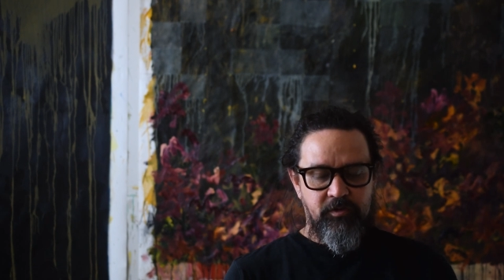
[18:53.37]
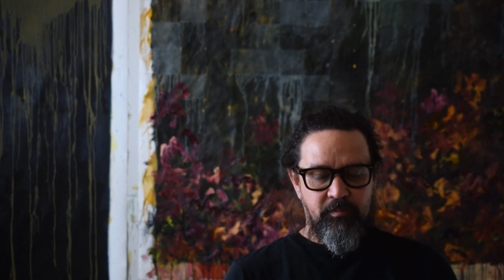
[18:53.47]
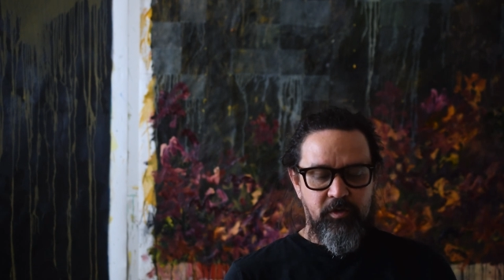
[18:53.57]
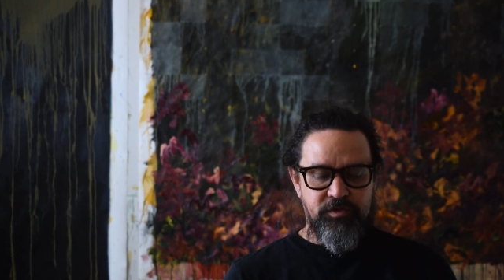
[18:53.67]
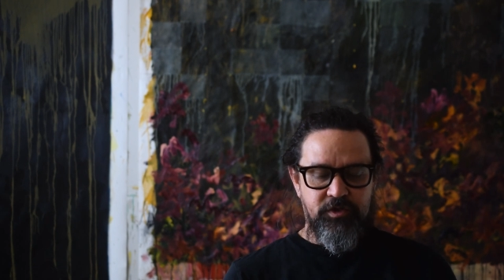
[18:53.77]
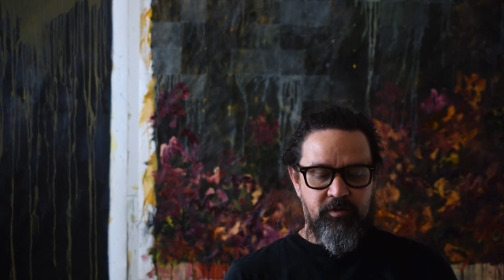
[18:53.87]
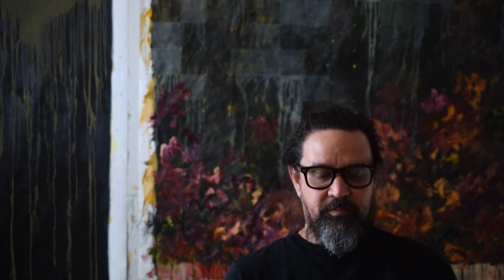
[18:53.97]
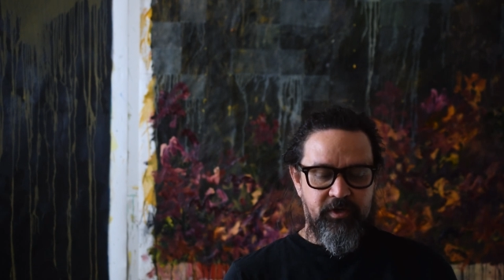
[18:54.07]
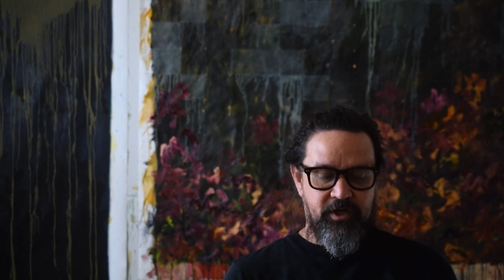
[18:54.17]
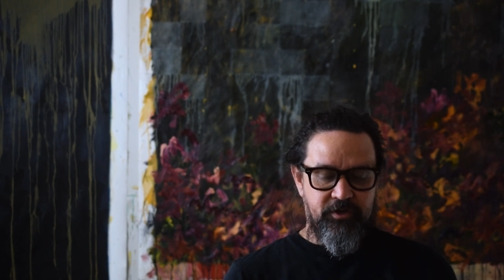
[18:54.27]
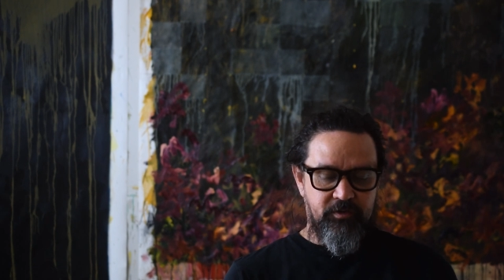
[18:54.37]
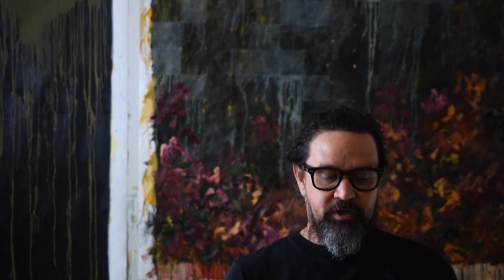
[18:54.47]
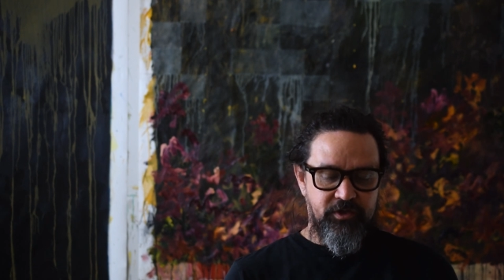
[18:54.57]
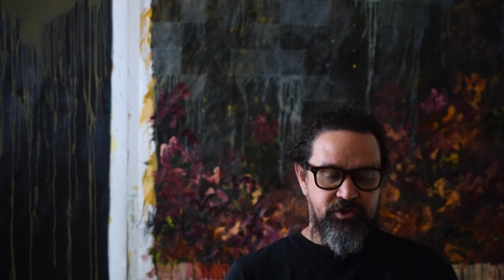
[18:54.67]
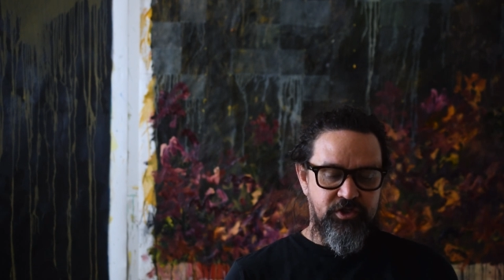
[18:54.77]
Mozart Piano
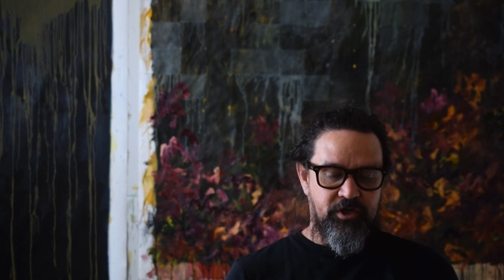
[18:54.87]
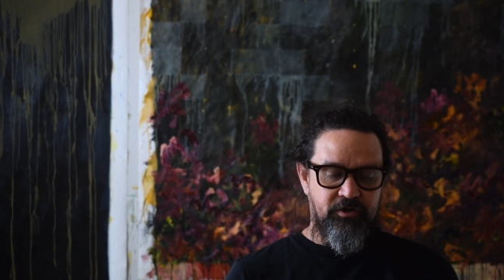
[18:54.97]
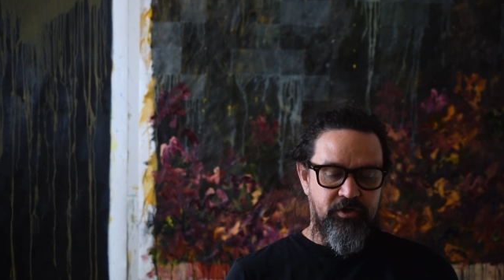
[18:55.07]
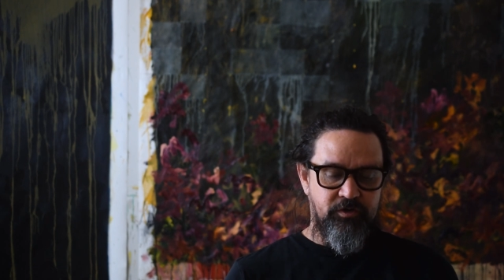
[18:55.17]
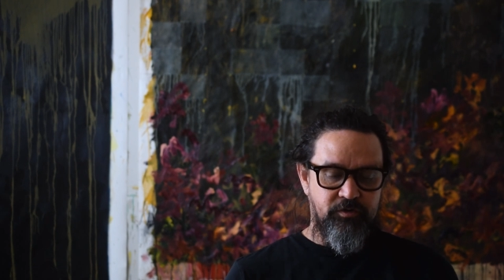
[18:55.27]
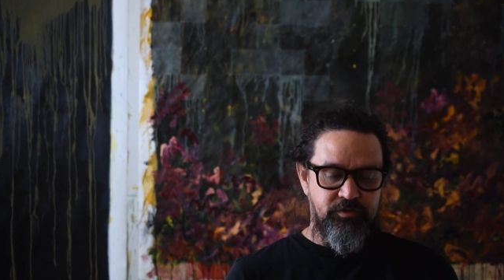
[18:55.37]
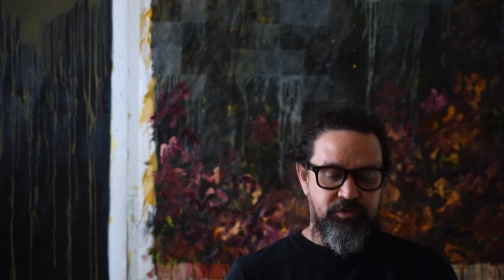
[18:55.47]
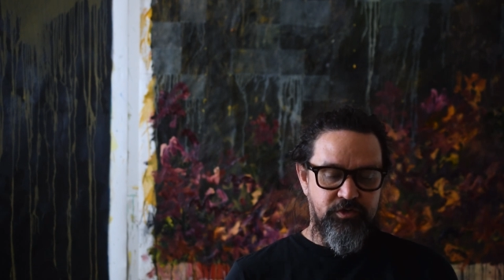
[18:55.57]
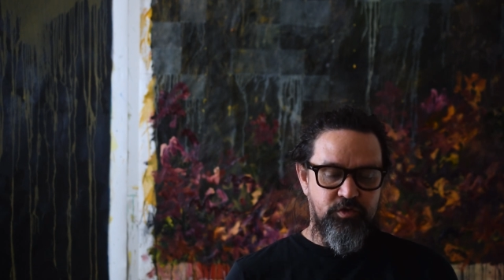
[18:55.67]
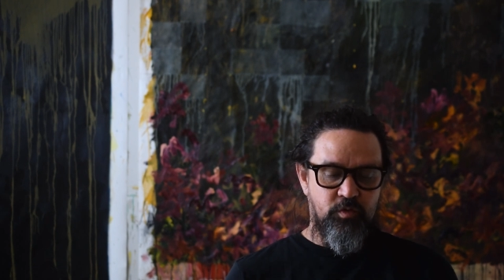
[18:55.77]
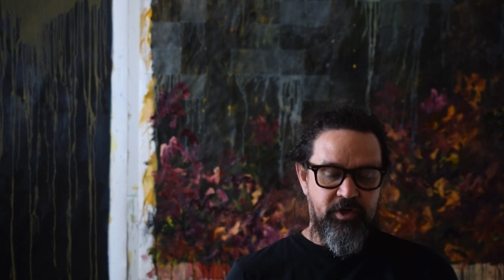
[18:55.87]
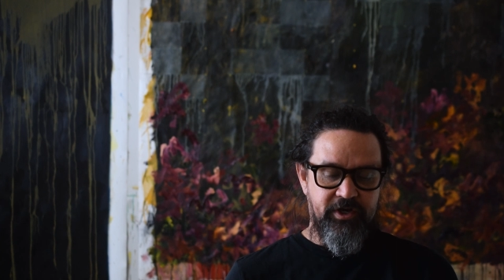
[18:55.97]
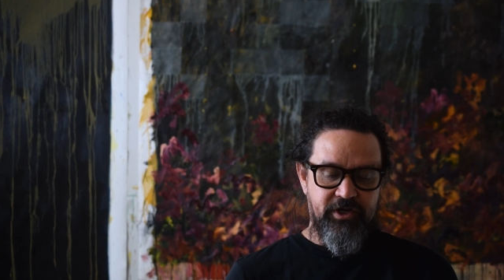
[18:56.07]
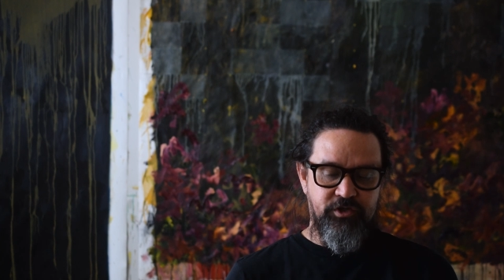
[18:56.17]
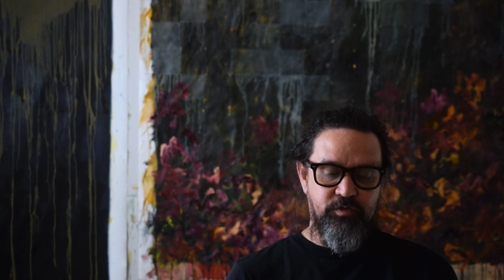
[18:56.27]
Concertos
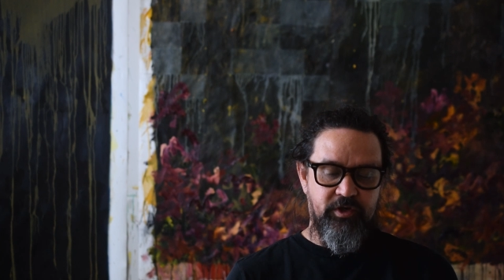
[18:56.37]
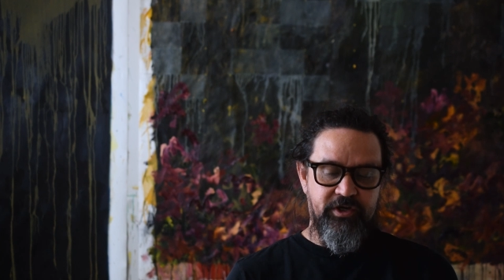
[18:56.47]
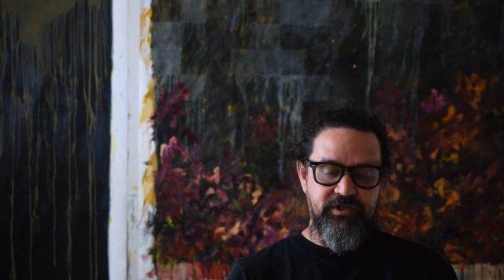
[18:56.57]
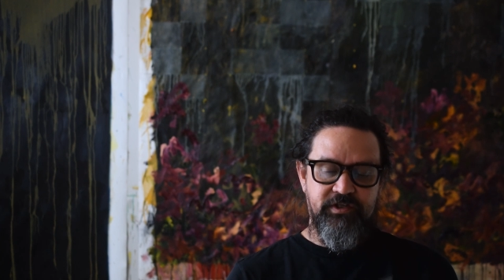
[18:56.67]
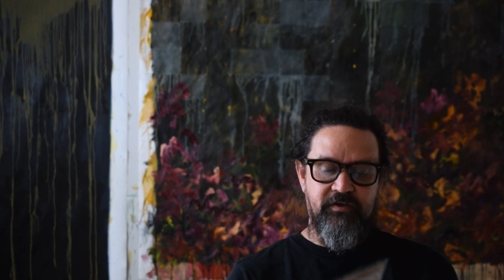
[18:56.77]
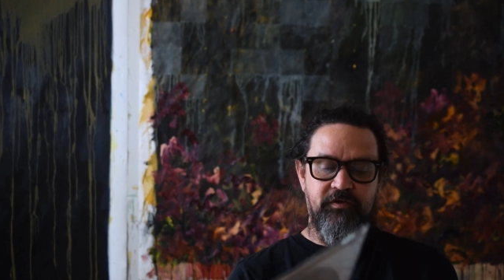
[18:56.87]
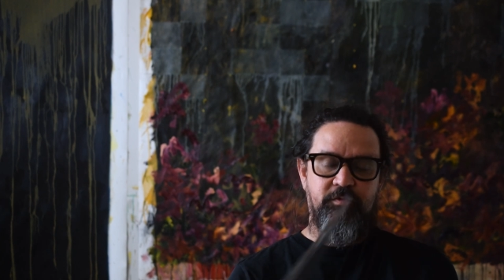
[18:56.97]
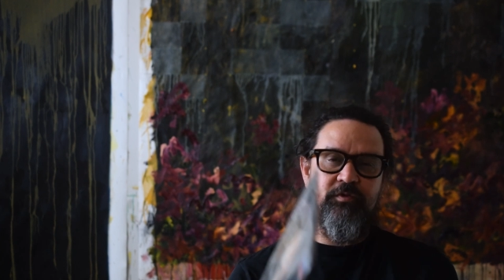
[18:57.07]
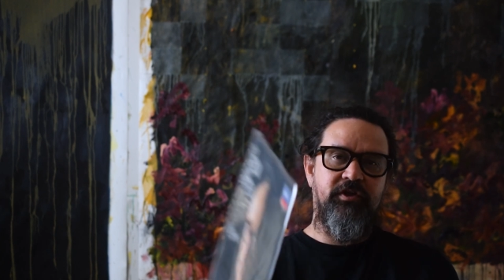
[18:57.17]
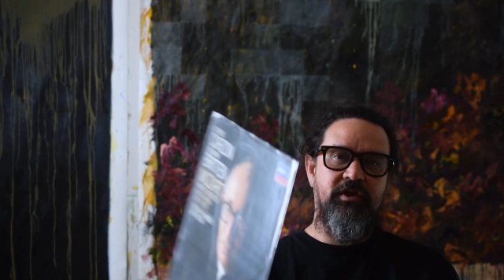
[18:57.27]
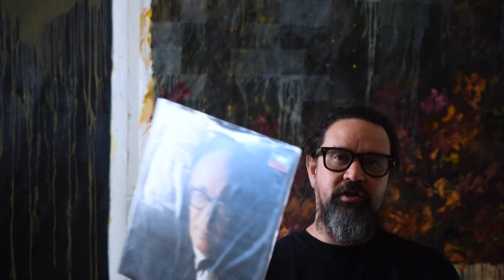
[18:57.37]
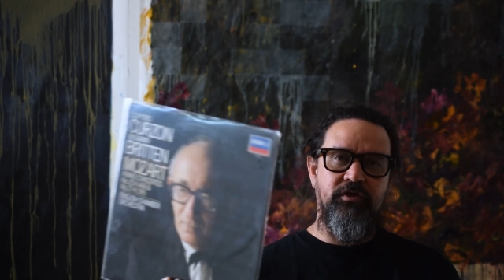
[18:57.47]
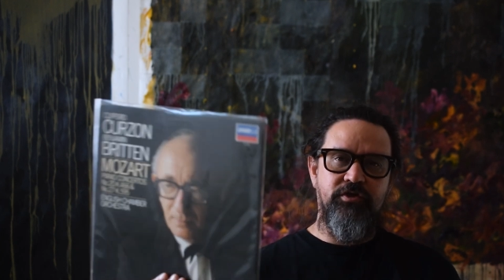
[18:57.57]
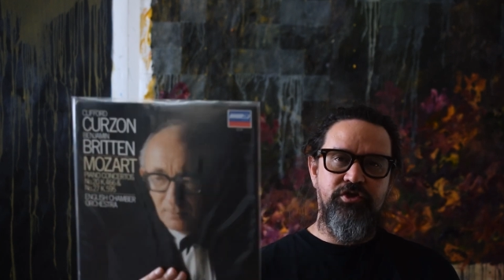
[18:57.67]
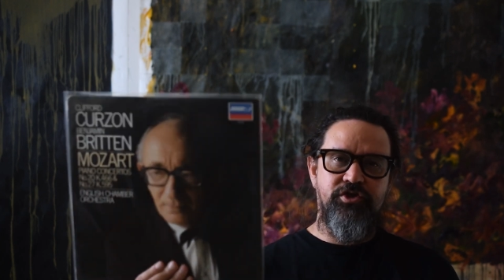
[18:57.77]
20 and 27 with the
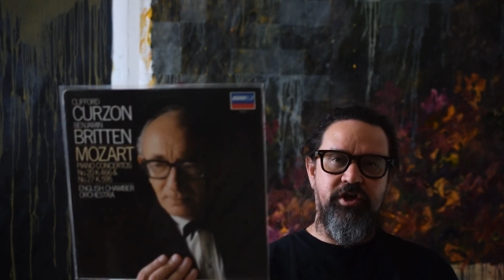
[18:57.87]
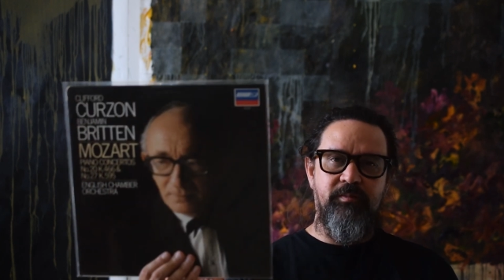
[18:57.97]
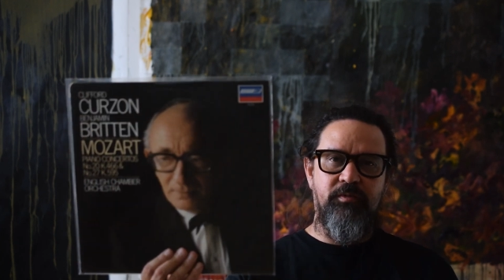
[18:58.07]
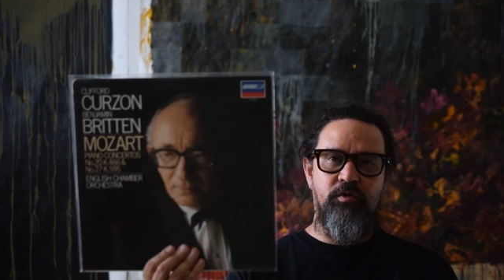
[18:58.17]
English Chamber